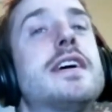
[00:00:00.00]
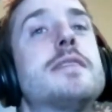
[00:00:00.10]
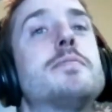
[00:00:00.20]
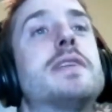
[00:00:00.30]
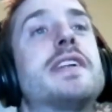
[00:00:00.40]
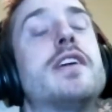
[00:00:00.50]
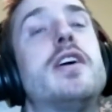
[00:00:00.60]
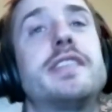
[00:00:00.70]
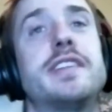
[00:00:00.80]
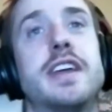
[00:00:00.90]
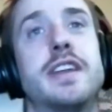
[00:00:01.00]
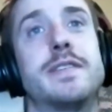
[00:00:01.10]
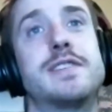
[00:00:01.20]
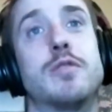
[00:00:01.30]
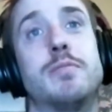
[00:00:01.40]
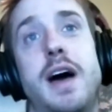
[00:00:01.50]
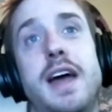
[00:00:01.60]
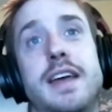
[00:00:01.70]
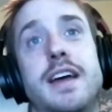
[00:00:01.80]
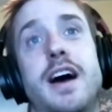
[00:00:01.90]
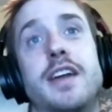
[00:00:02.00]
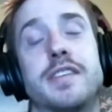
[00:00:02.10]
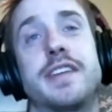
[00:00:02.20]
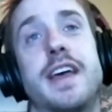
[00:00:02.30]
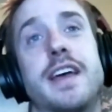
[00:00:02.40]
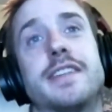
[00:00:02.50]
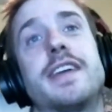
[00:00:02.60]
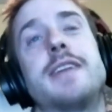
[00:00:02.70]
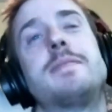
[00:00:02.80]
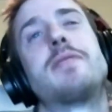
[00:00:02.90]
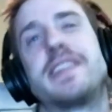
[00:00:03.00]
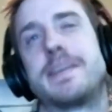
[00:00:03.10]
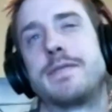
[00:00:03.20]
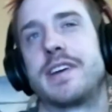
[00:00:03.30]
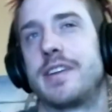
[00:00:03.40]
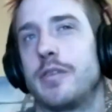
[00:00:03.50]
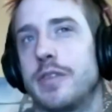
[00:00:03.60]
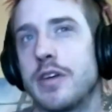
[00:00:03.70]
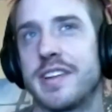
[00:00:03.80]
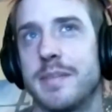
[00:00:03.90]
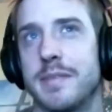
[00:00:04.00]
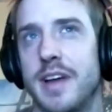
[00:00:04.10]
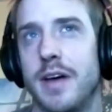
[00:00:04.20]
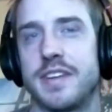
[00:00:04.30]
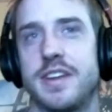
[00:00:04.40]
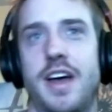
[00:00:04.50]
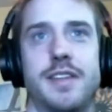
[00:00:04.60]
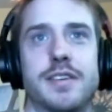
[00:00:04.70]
But as long as the individual buying it understands, and maybe that's different because it only hurts themselves and not others.